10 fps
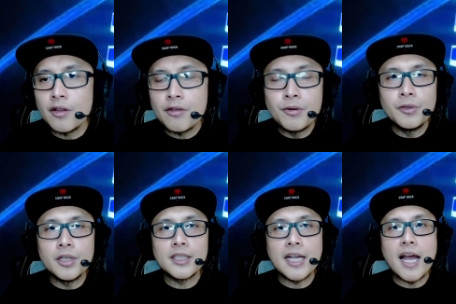Through
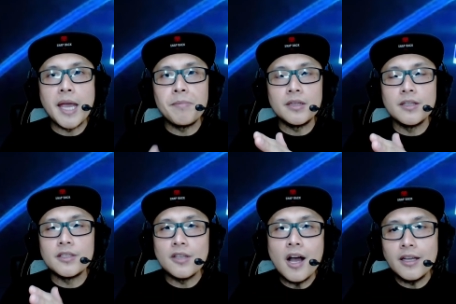the Sky," but
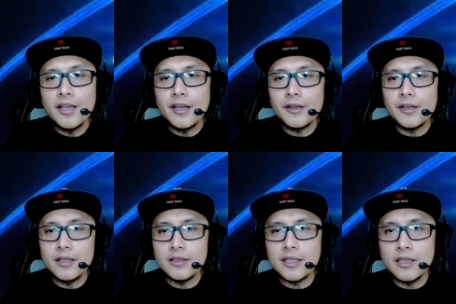the song here
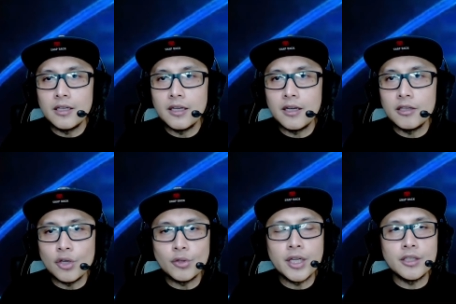that uh,
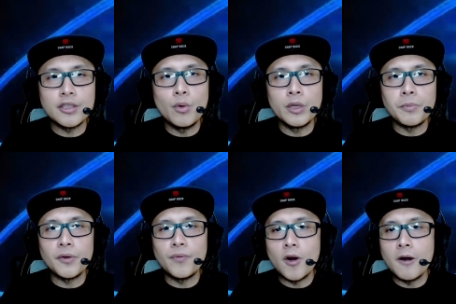Zhou Shen is going to
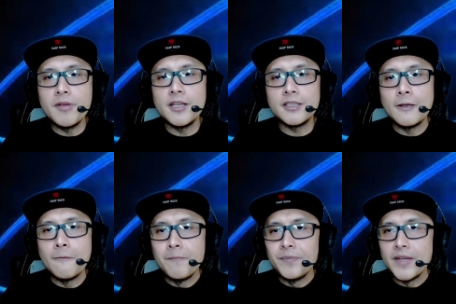perform is
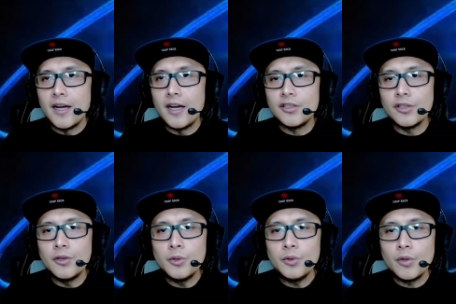uh,
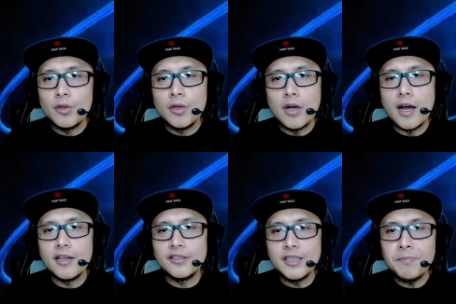Joe
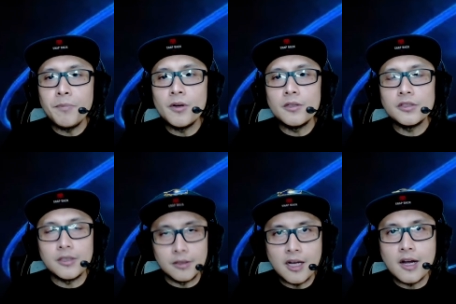uh, Jipo
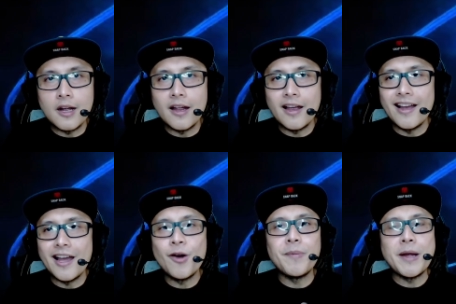Shengtang.
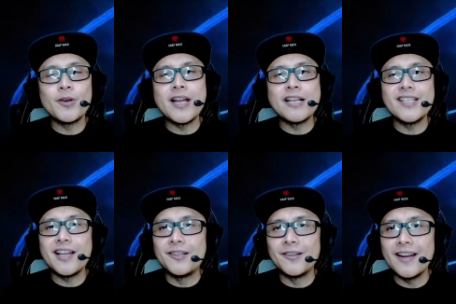I hope I pronounced
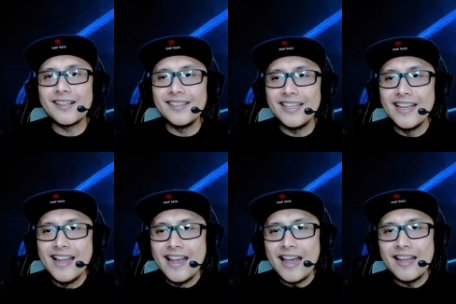that correctly.
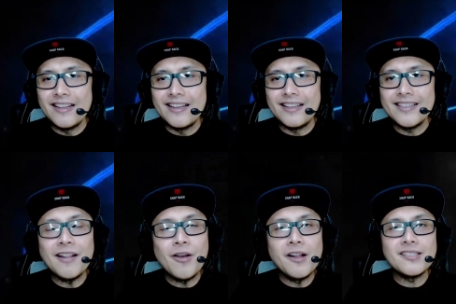And uh,
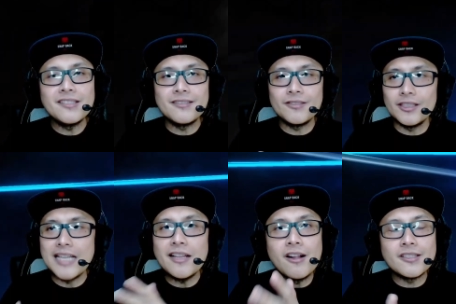that also
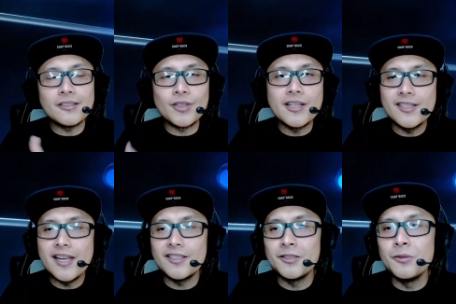that also
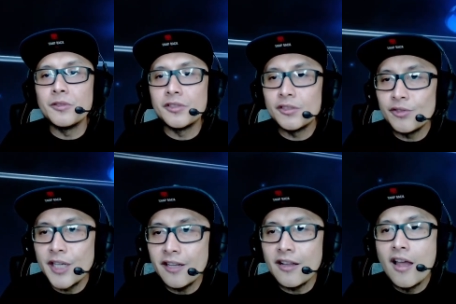translates to straight